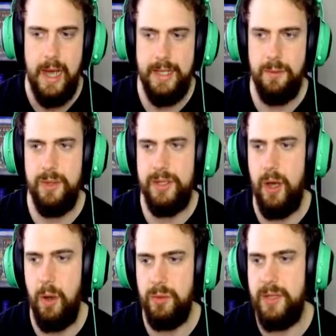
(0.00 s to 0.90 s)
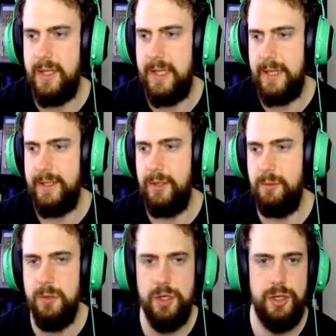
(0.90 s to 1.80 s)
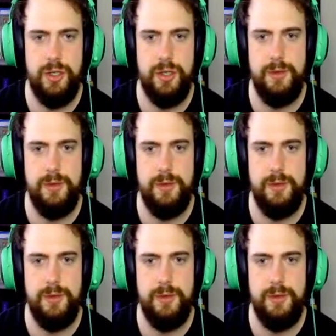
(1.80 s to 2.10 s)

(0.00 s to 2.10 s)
don't want to alter the deck too much.